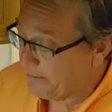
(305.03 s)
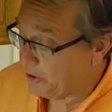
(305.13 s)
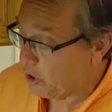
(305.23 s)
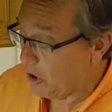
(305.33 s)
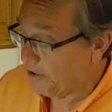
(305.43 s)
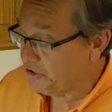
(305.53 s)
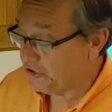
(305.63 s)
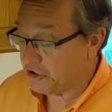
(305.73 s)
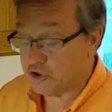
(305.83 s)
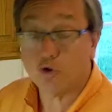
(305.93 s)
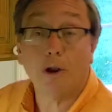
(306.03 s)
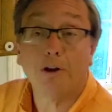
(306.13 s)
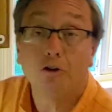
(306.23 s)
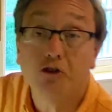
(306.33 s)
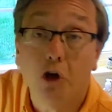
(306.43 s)
of garlic, it's just a
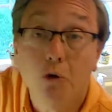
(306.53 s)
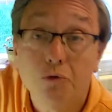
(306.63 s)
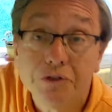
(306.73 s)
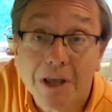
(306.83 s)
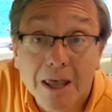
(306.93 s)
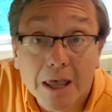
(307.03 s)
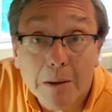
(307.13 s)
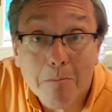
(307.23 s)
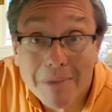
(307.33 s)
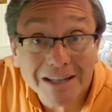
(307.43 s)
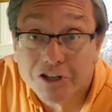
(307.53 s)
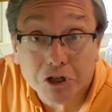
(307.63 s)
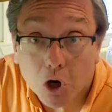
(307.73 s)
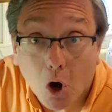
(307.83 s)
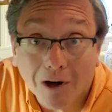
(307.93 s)
Trader Joe's
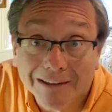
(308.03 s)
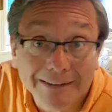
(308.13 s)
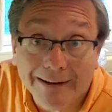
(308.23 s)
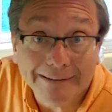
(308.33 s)
minced garlic that I